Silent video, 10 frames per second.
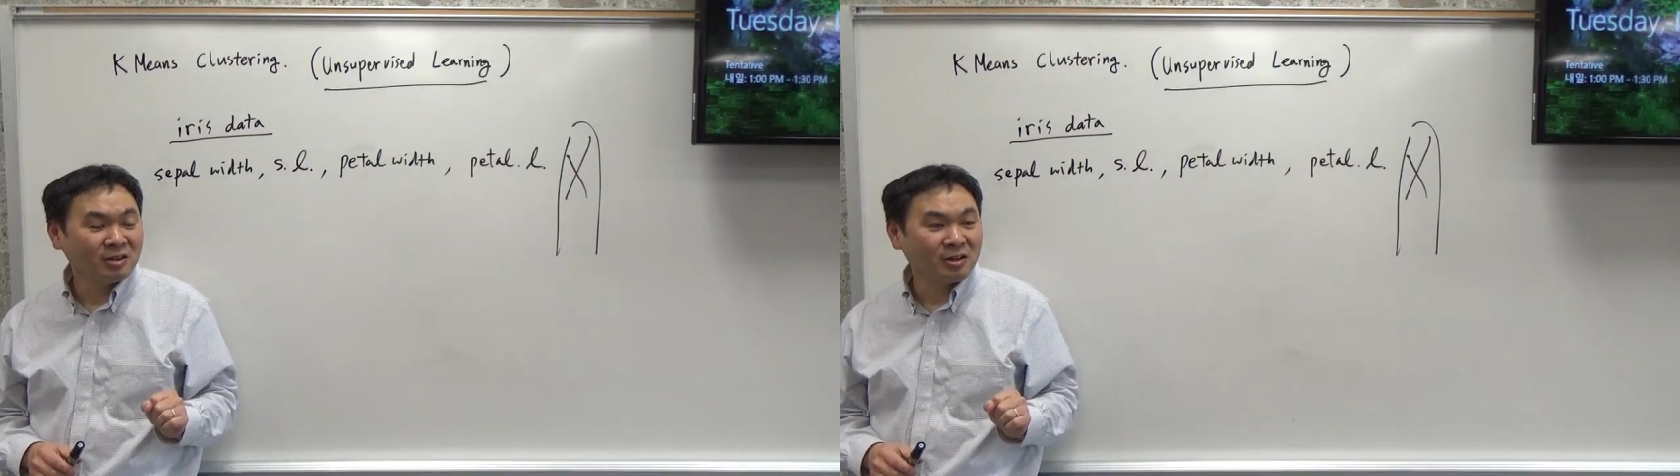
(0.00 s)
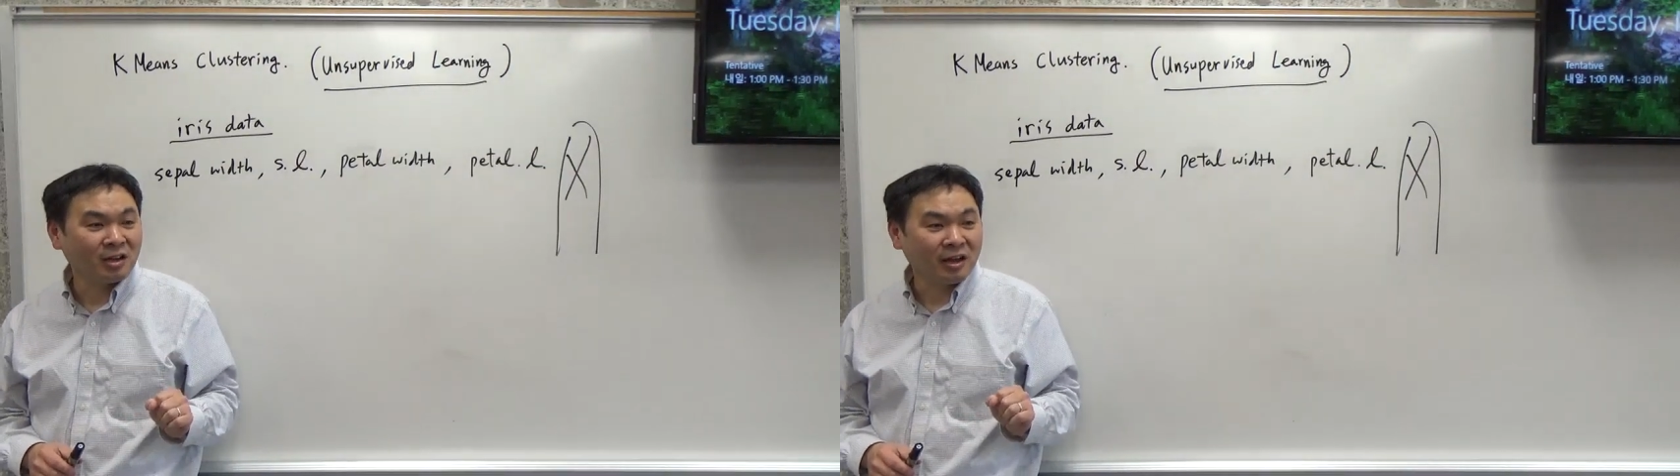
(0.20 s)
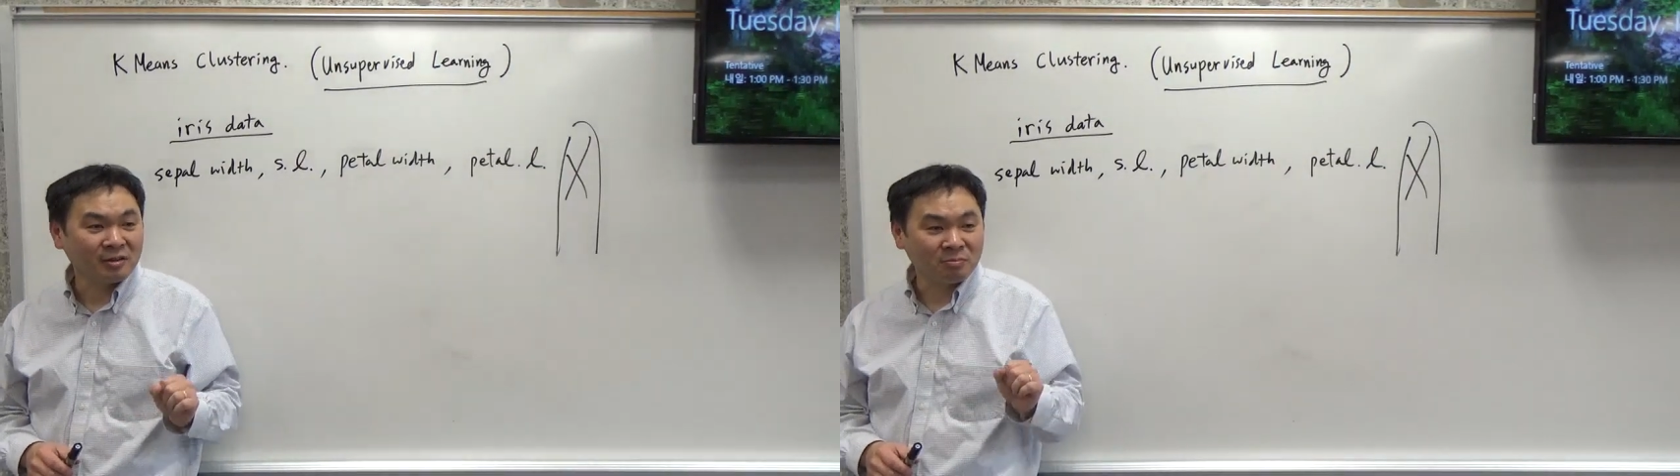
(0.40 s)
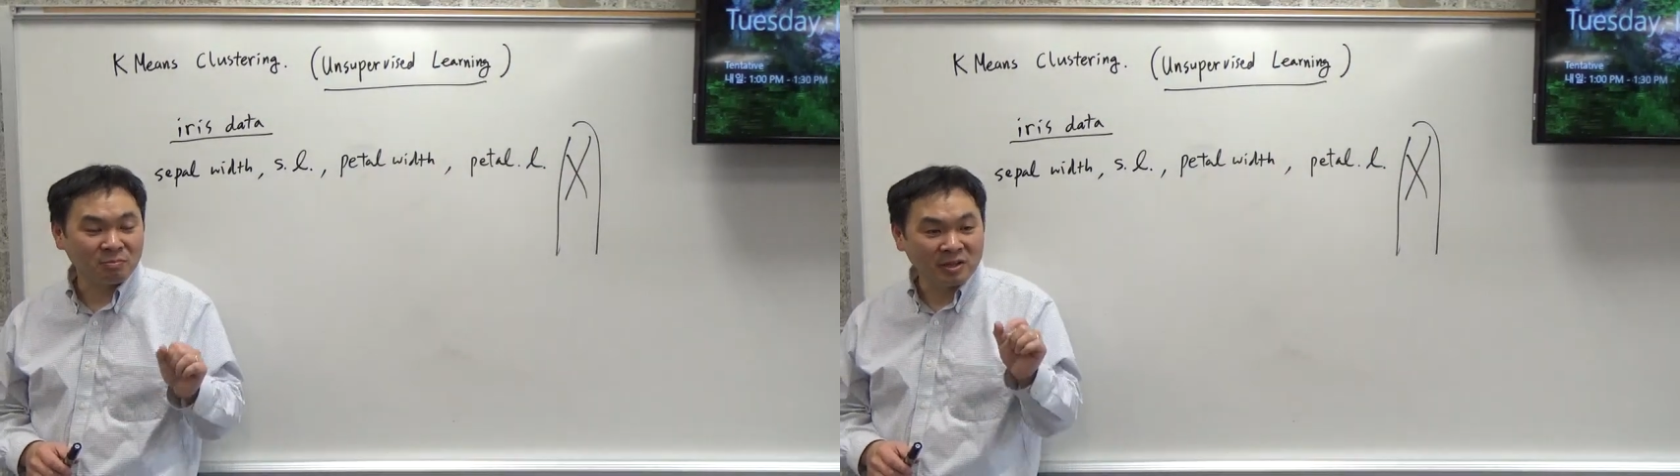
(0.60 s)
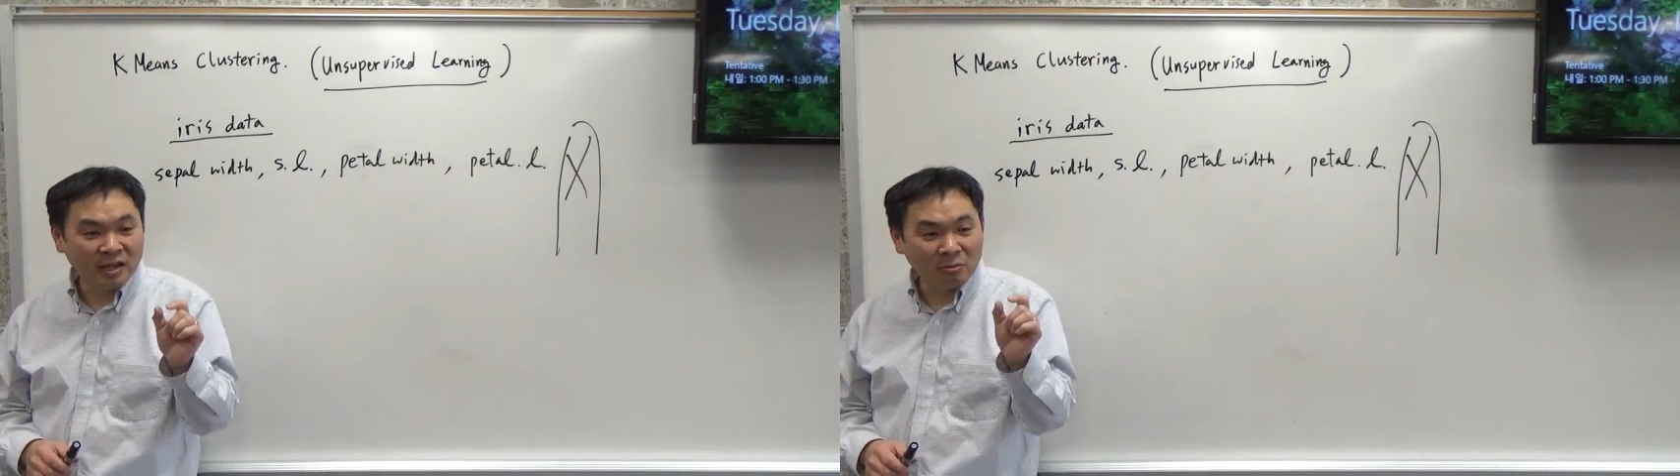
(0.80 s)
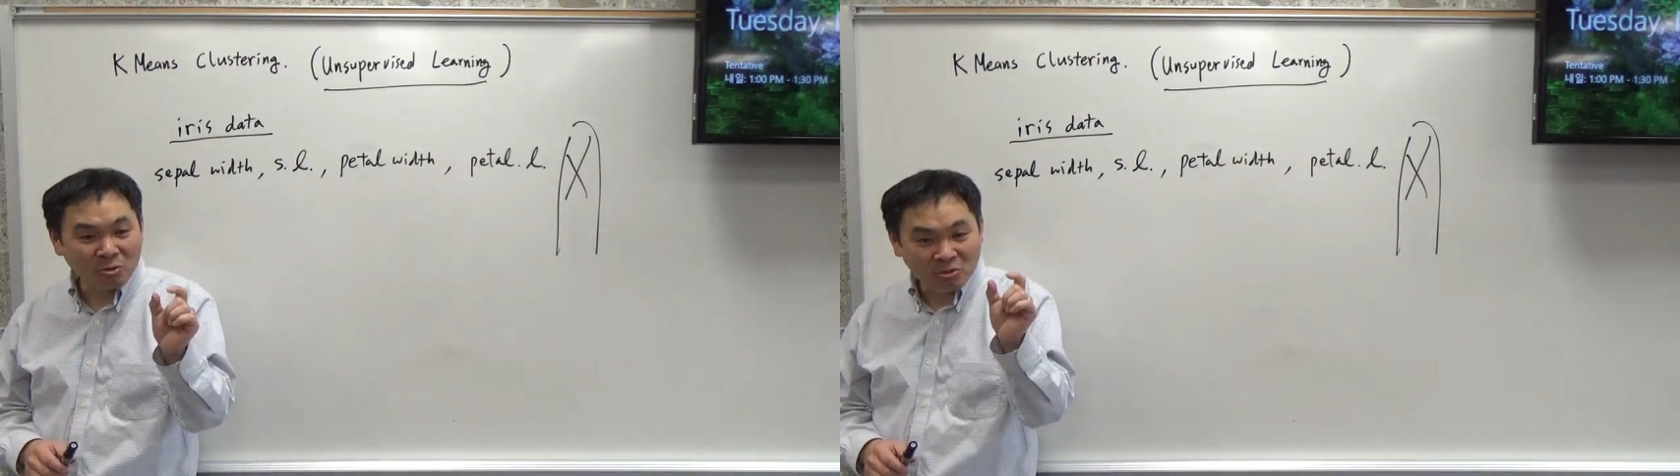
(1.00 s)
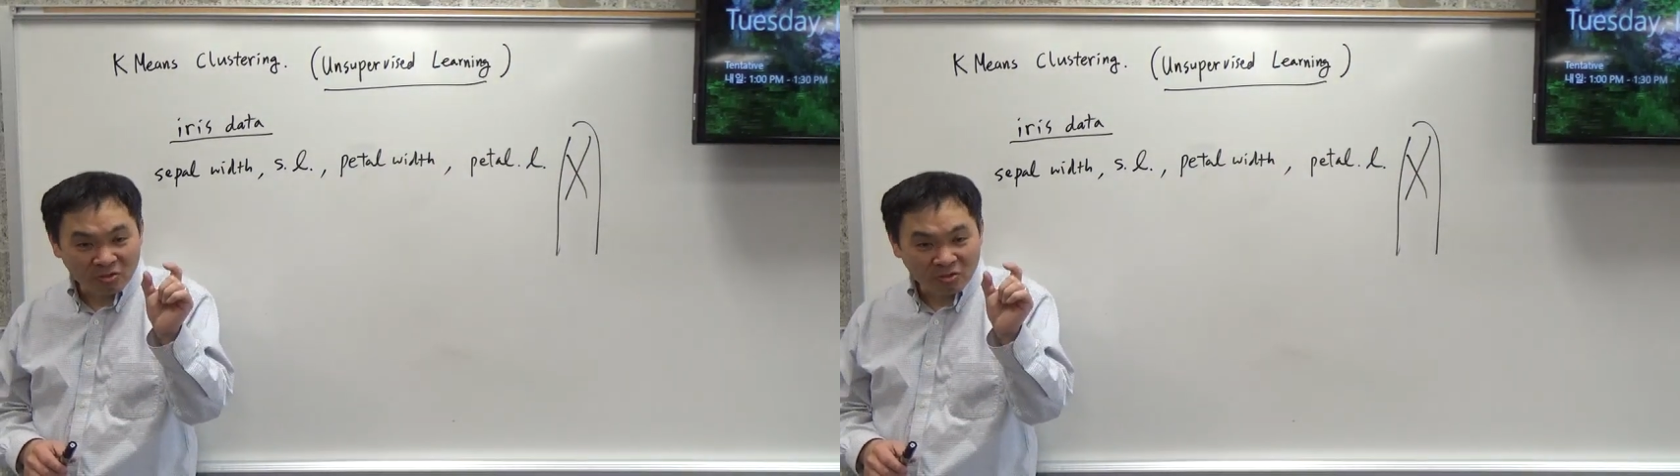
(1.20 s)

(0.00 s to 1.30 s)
And being able to